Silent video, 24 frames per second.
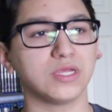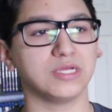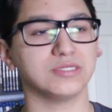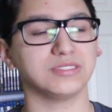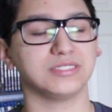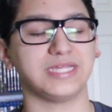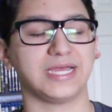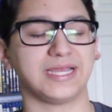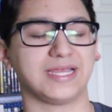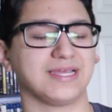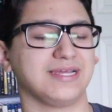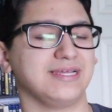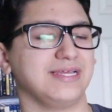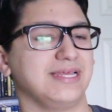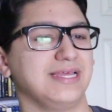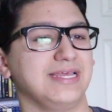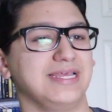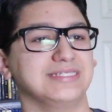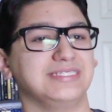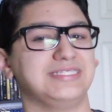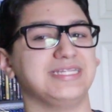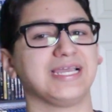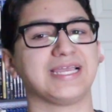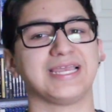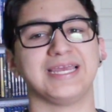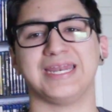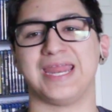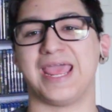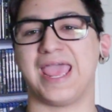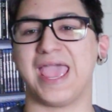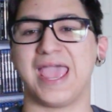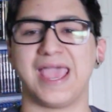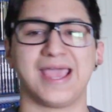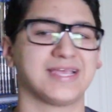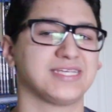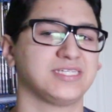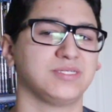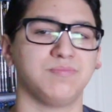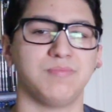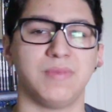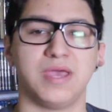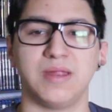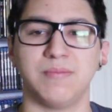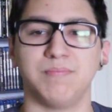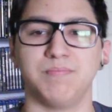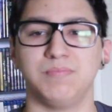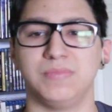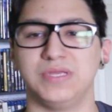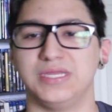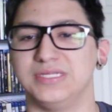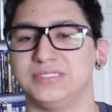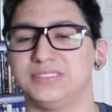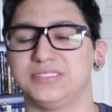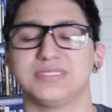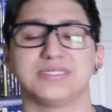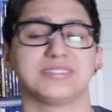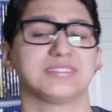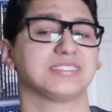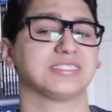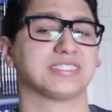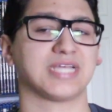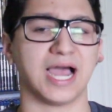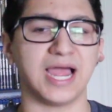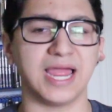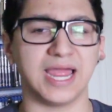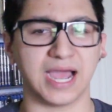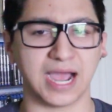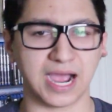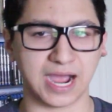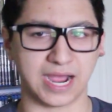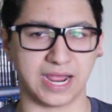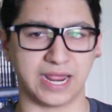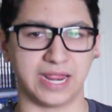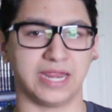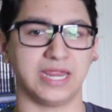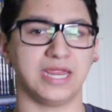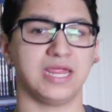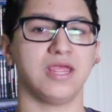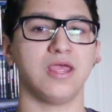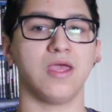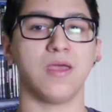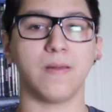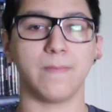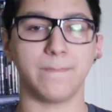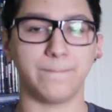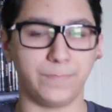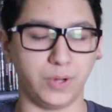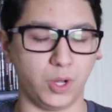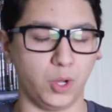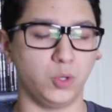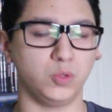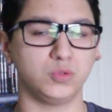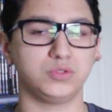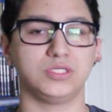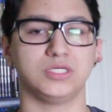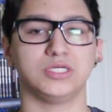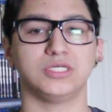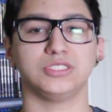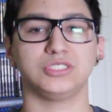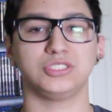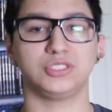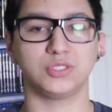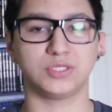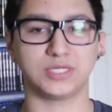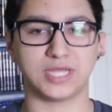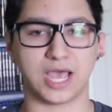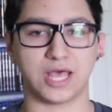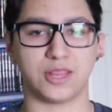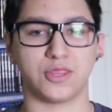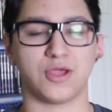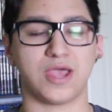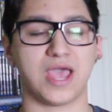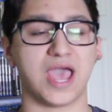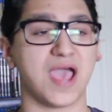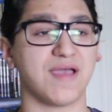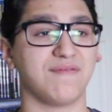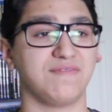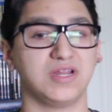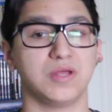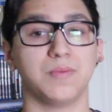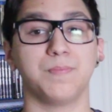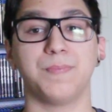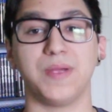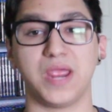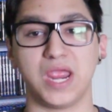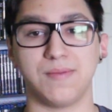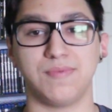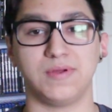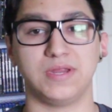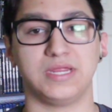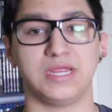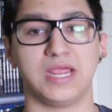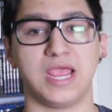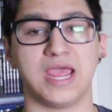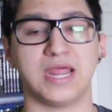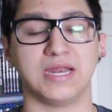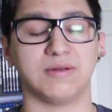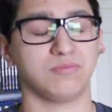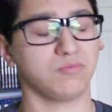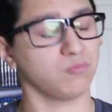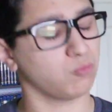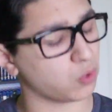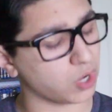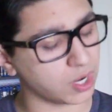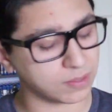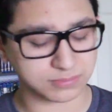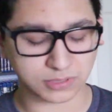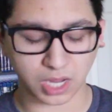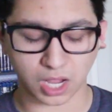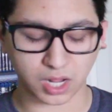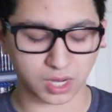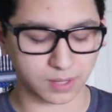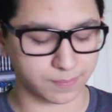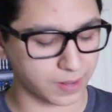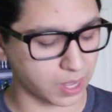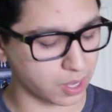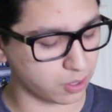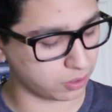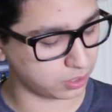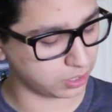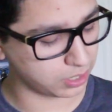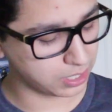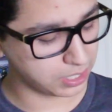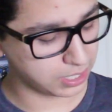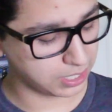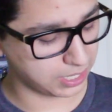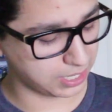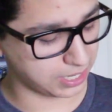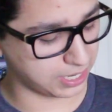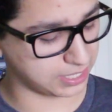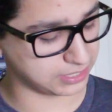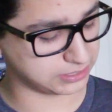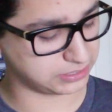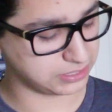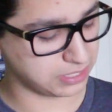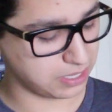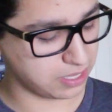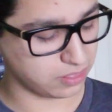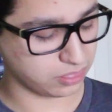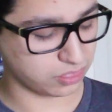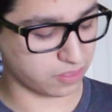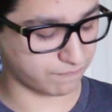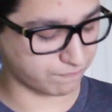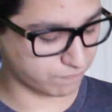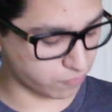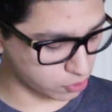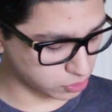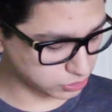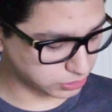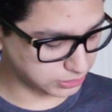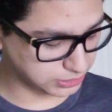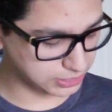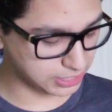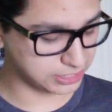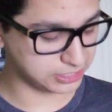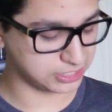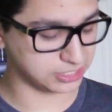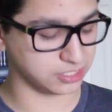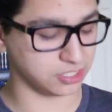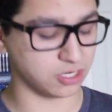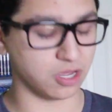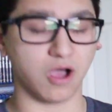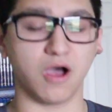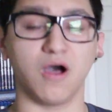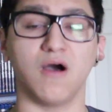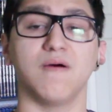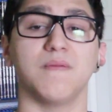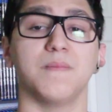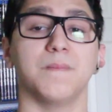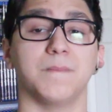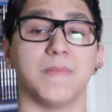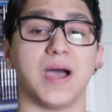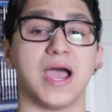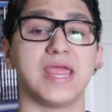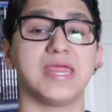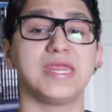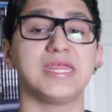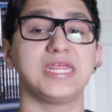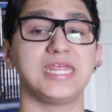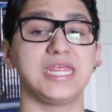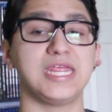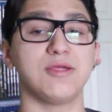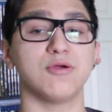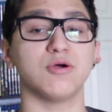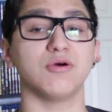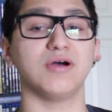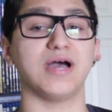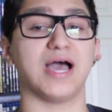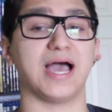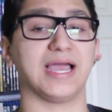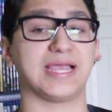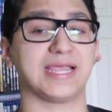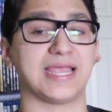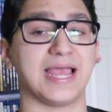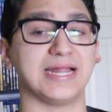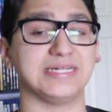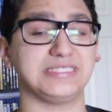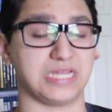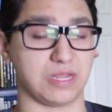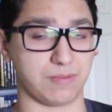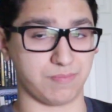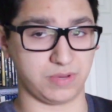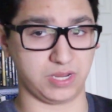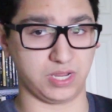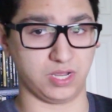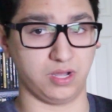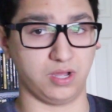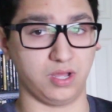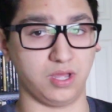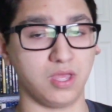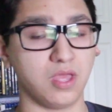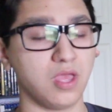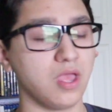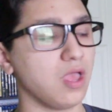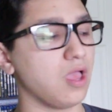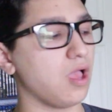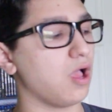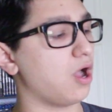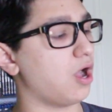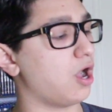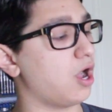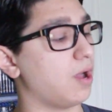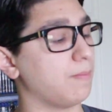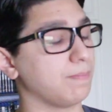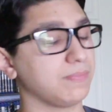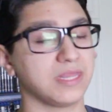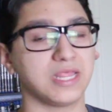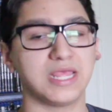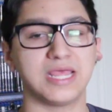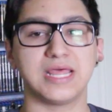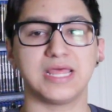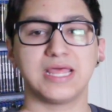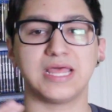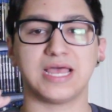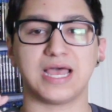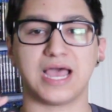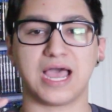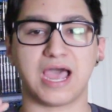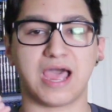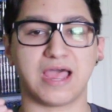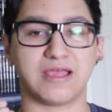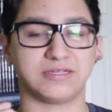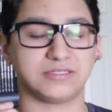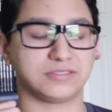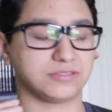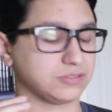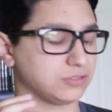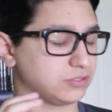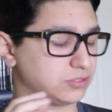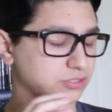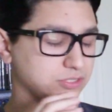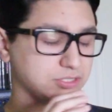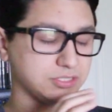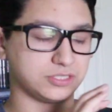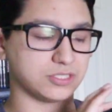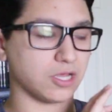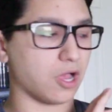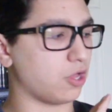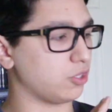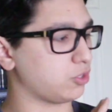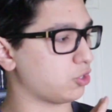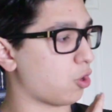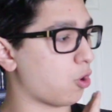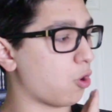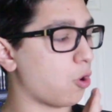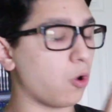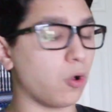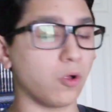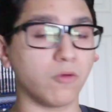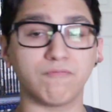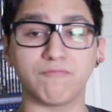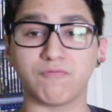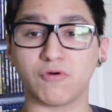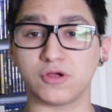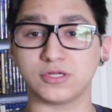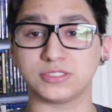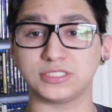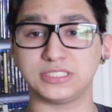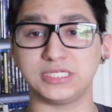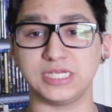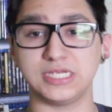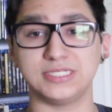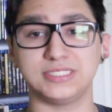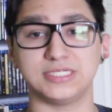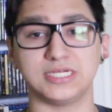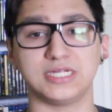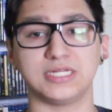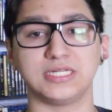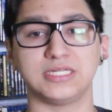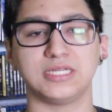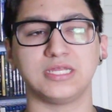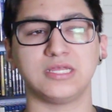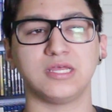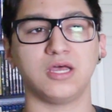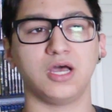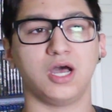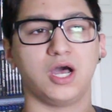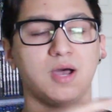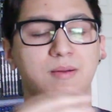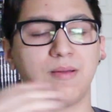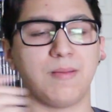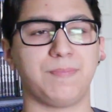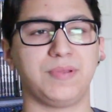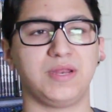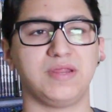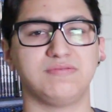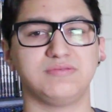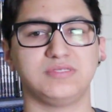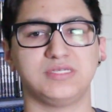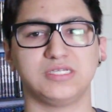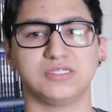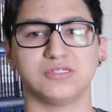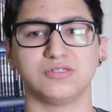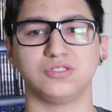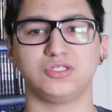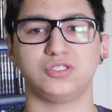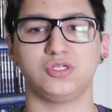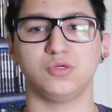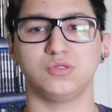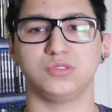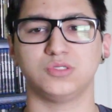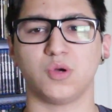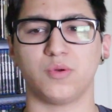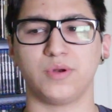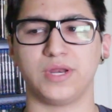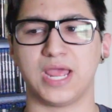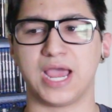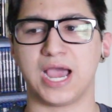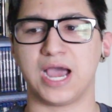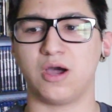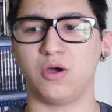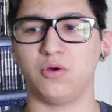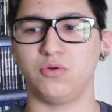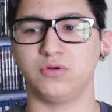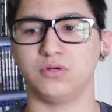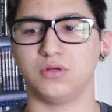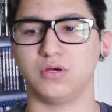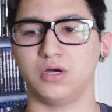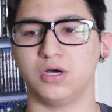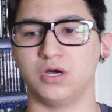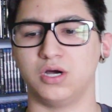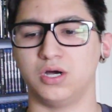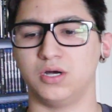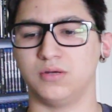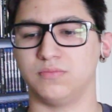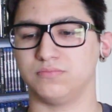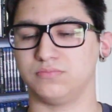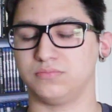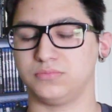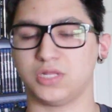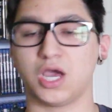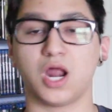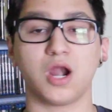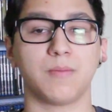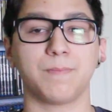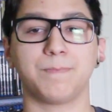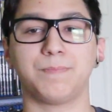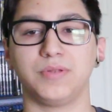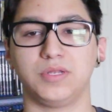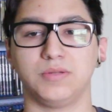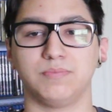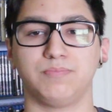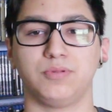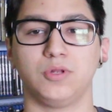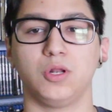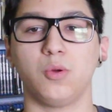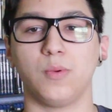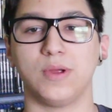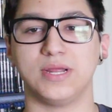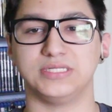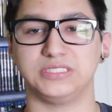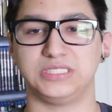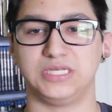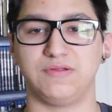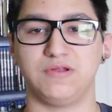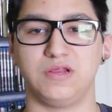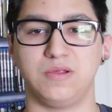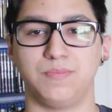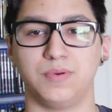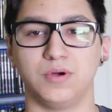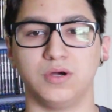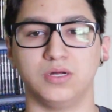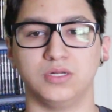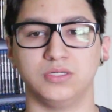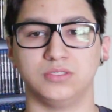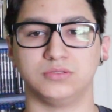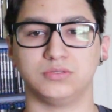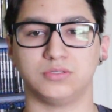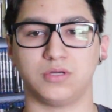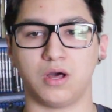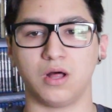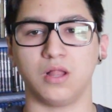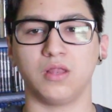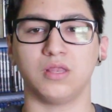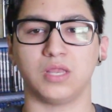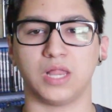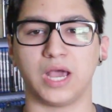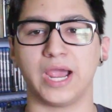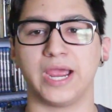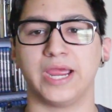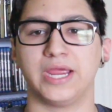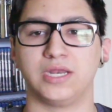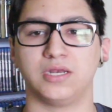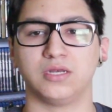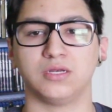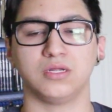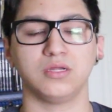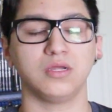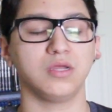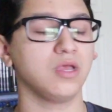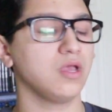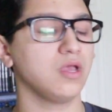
It's like an X-Men meets Sky High, both together having a baby. And what I'm talking about is the first season of My Hero Academia. I saw the whole first season. I believe season 2 is already out. Now on Blu-ray and DVD, but online.